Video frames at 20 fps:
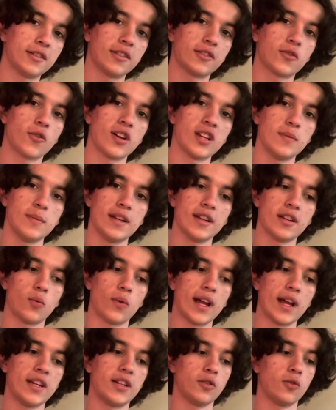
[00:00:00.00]
is going to be in a
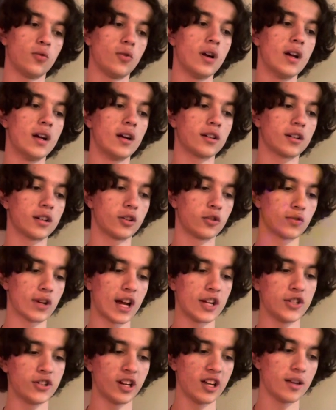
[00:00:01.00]
way to
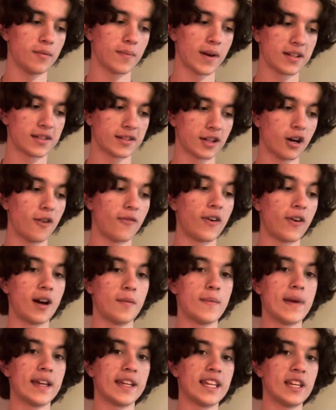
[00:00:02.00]
congratulate myself on
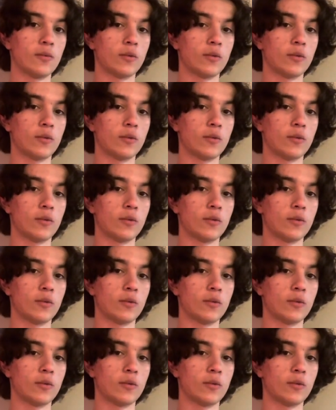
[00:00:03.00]
making